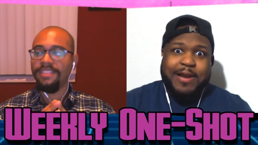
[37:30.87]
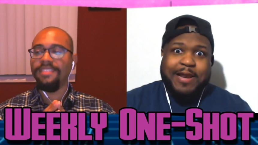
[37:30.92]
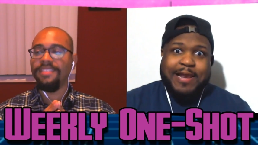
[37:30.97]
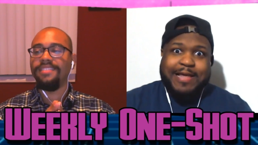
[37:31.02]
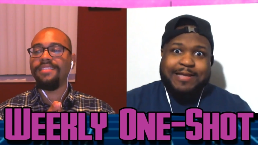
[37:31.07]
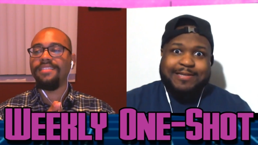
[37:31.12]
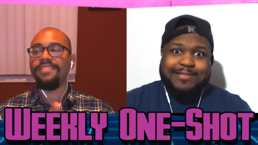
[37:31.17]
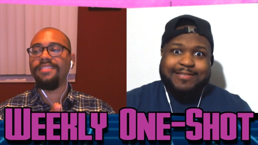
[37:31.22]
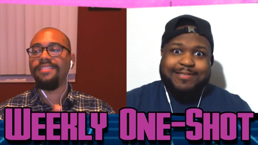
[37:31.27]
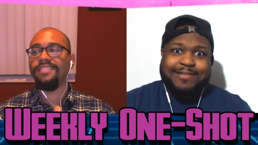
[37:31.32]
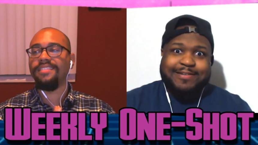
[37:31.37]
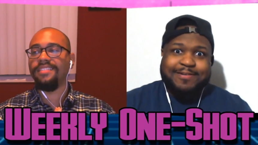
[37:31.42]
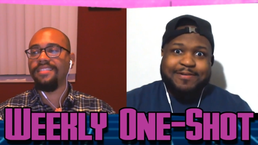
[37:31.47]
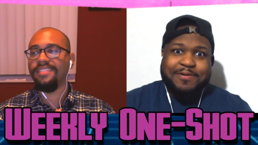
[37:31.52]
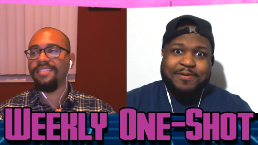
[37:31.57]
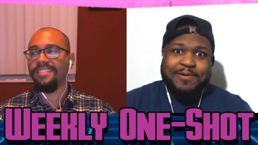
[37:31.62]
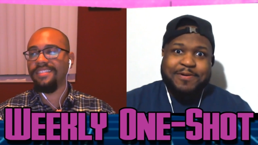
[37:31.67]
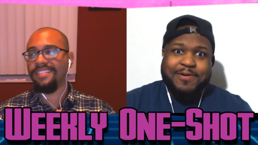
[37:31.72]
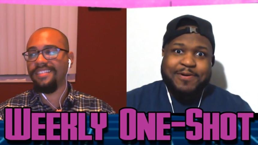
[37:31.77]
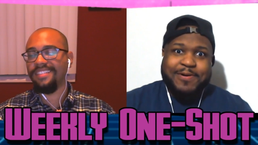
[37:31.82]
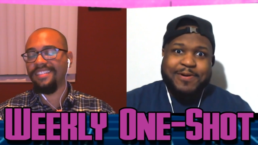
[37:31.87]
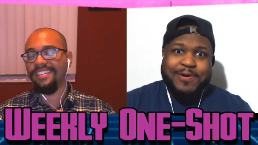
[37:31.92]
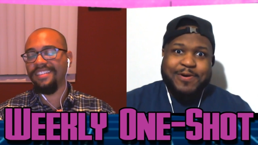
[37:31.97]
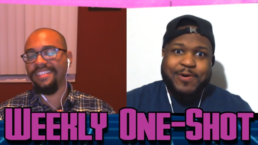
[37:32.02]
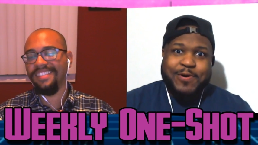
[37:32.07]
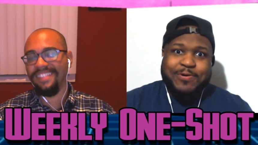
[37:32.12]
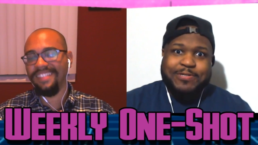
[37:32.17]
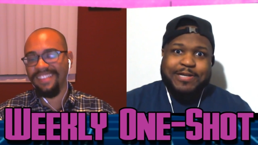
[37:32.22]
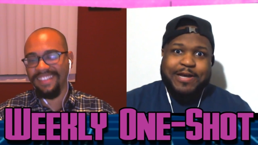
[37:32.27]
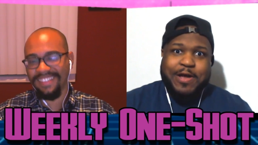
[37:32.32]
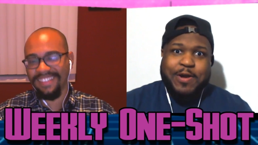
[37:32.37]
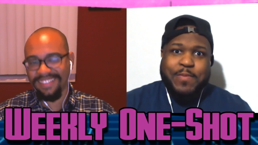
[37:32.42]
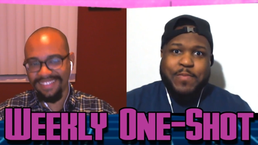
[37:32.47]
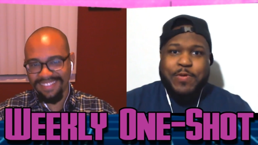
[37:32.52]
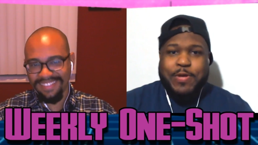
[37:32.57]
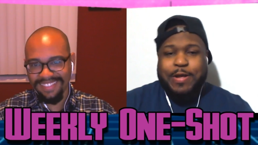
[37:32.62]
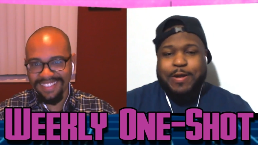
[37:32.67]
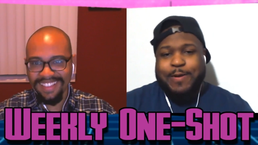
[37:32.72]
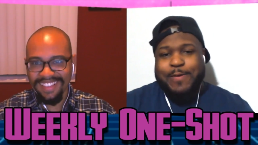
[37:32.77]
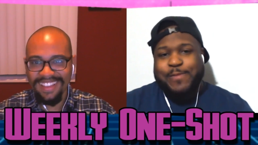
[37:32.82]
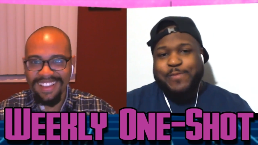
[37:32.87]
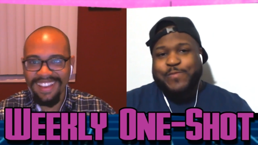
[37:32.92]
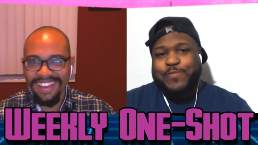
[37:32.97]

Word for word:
Speaker 1: of the list. Who's it gonna be?